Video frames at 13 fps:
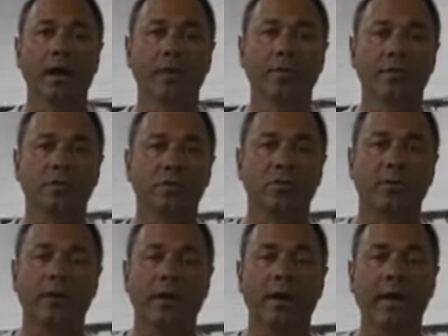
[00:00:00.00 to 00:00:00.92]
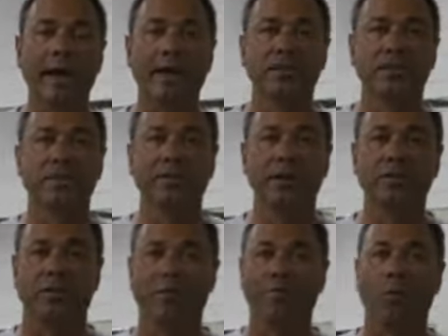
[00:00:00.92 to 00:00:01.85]
There's 3
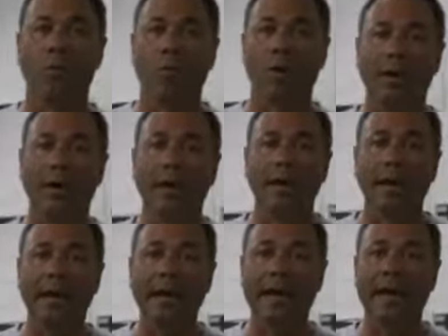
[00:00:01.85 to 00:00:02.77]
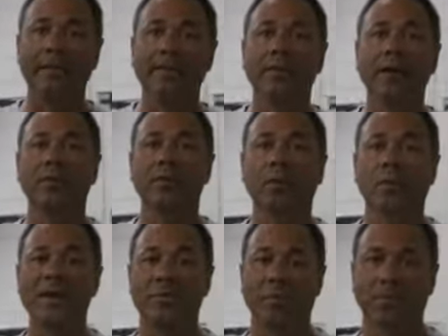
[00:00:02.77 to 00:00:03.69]
activities or 4, and then the
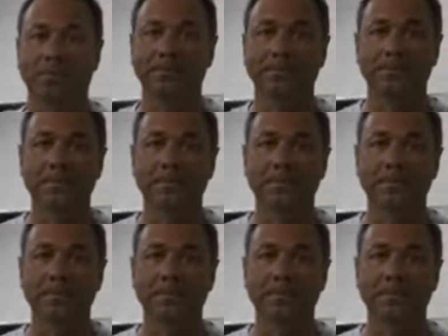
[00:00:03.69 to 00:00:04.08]
weight room.